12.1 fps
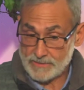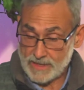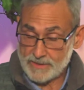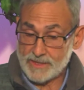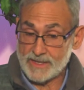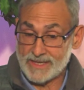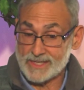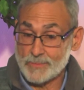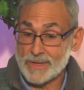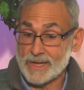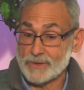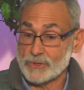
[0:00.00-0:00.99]
think it's
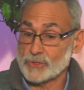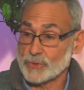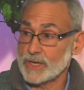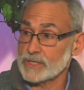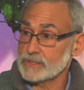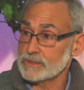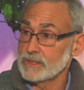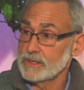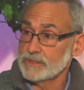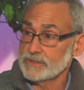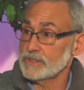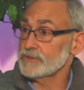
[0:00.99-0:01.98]
been under stress
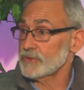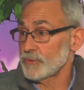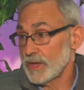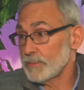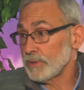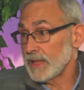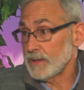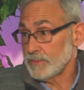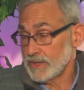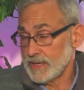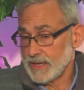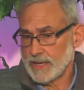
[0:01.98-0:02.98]
since the Red Plan
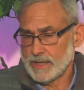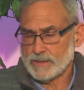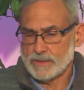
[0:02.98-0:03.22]
began.